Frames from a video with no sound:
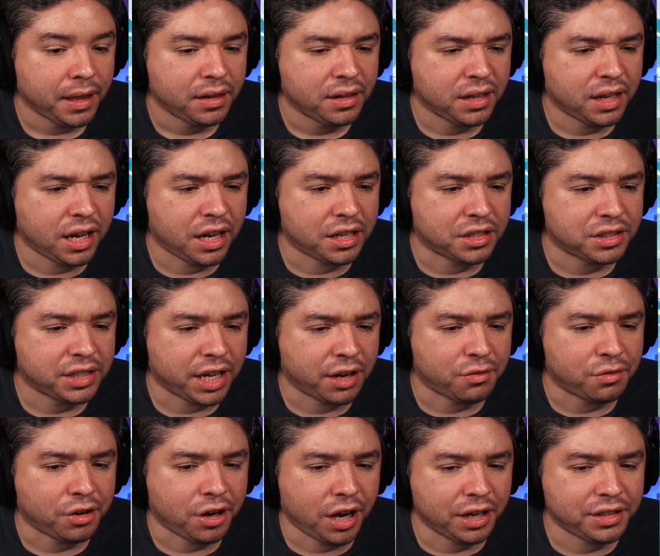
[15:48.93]
Gosh,
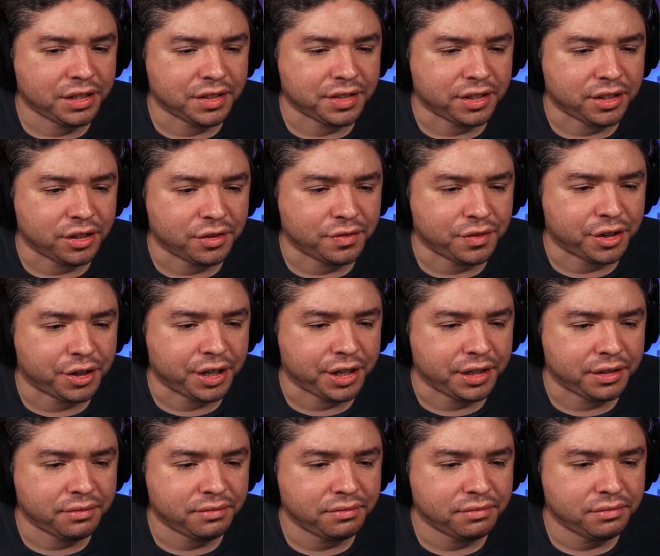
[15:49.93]
that rock doesn't look very
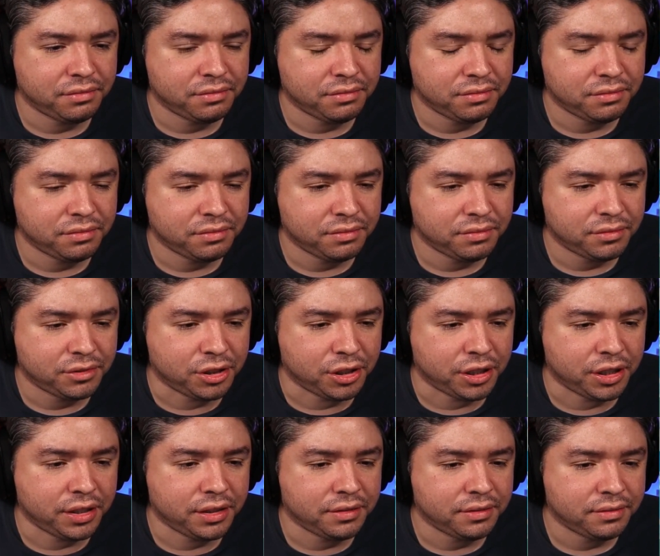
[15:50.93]

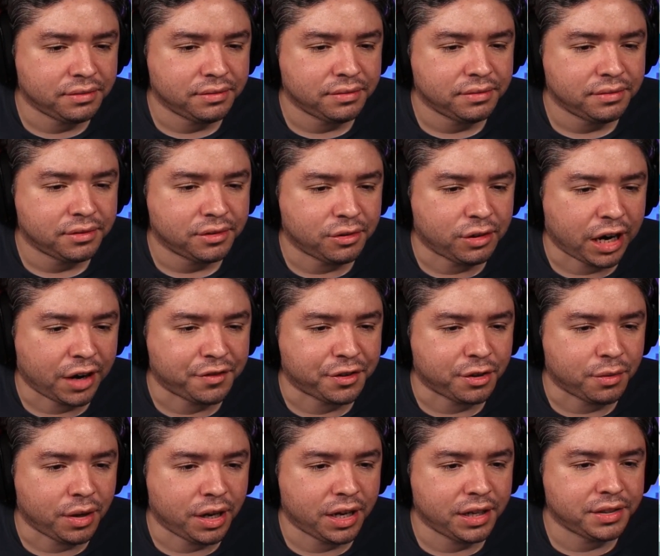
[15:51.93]
good,
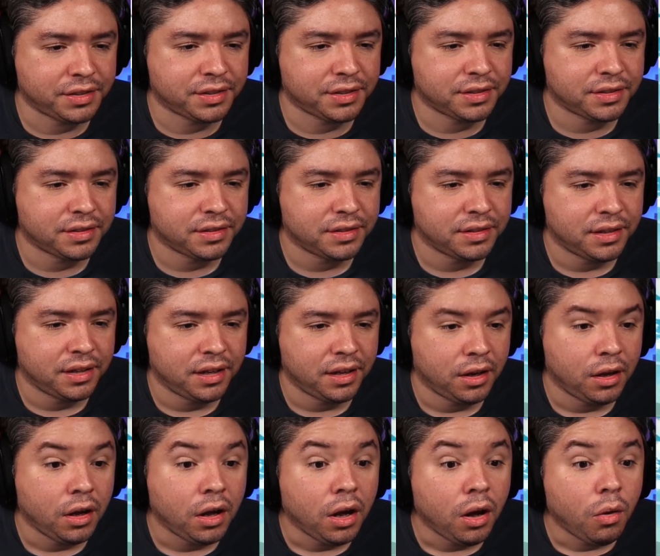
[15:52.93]
graphic-wise.
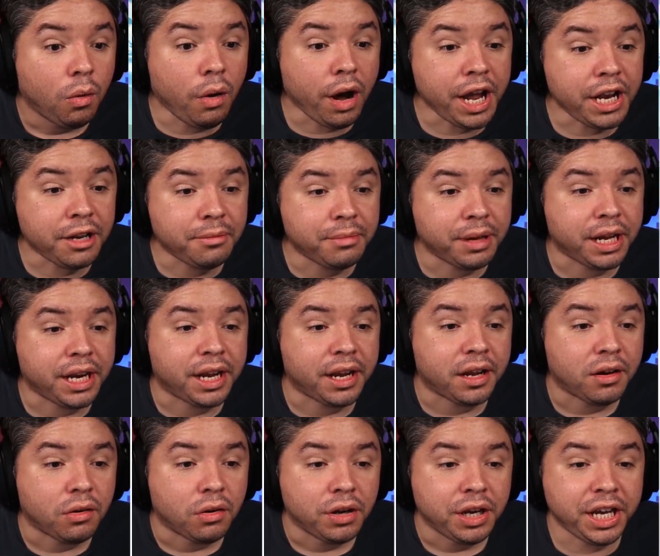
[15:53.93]
Wait a
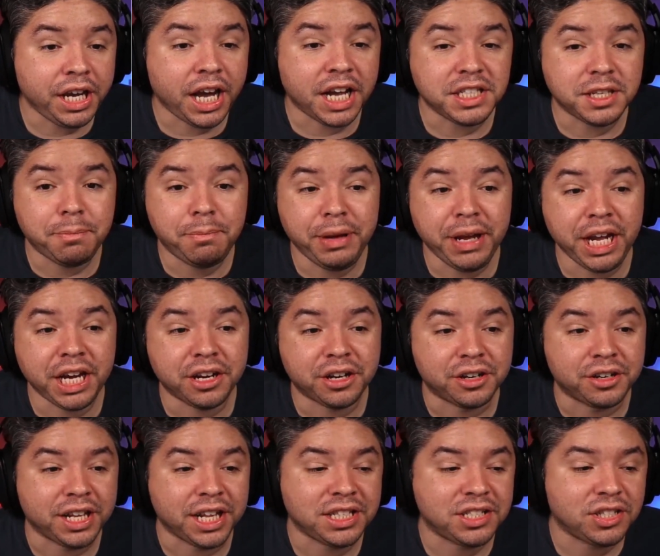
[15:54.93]
minute. He has a
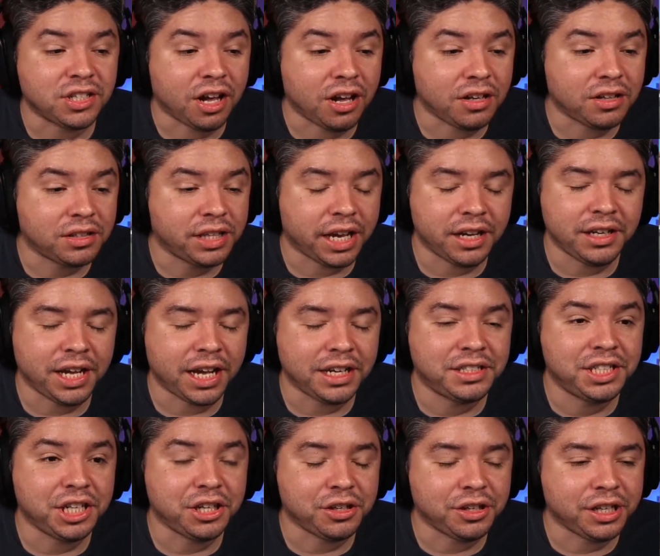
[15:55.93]
beard. That's so, that
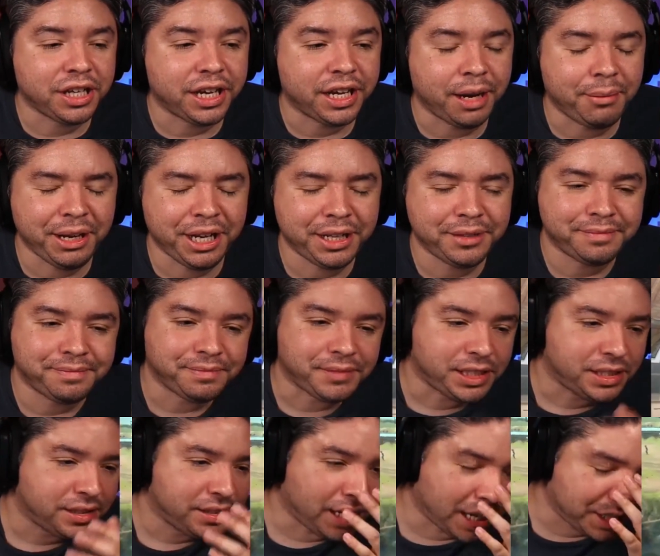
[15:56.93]
deerling. I mean,
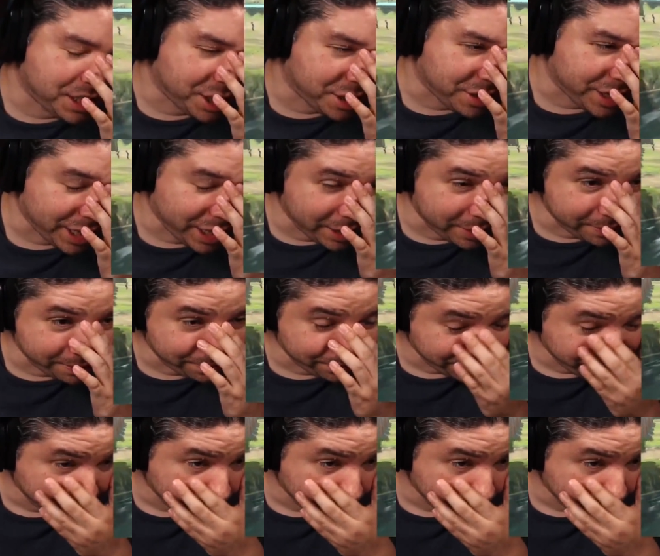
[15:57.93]
not deerling.